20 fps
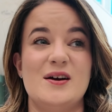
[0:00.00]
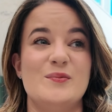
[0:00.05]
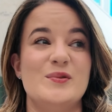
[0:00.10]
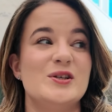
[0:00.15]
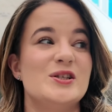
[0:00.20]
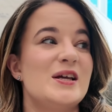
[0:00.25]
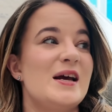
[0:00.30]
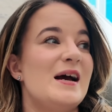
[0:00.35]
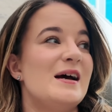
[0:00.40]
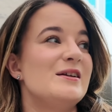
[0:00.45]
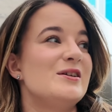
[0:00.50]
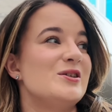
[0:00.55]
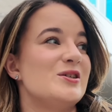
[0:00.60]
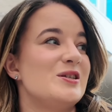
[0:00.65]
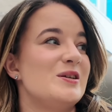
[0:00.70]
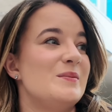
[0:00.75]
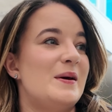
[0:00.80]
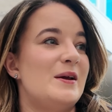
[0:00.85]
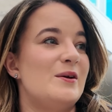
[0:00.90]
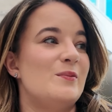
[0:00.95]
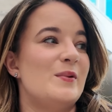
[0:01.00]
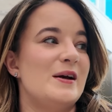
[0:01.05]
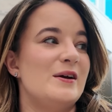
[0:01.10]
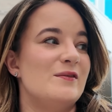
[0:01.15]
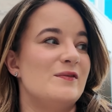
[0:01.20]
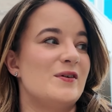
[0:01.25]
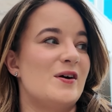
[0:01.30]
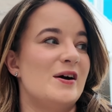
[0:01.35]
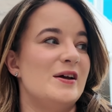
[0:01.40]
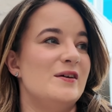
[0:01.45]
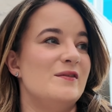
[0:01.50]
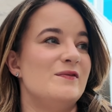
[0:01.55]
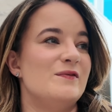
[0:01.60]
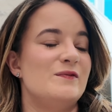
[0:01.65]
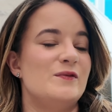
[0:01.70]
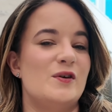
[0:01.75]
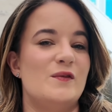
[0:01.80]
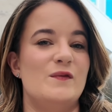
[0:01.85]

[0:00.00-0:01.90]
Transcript: I wish they had a better way of kind of